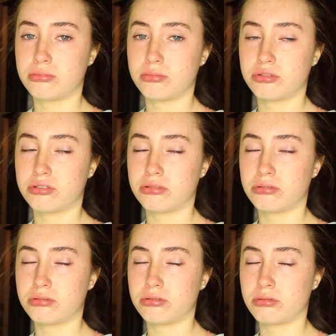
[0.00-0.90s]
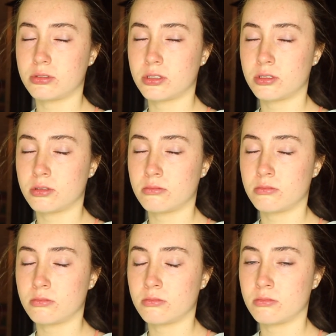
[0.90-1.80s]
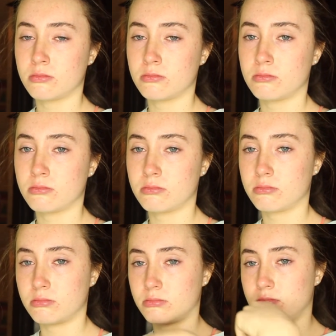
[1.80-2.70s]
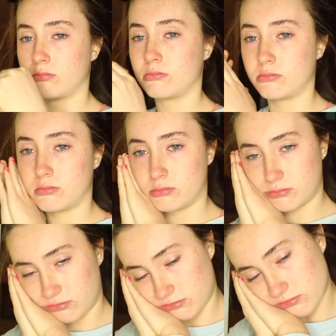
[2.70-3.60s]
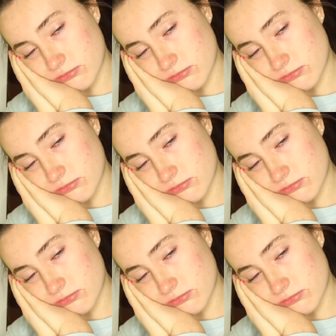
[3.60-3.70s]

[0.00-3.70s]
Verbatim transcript: But I still kind of want to go to sleep after this. Yeah.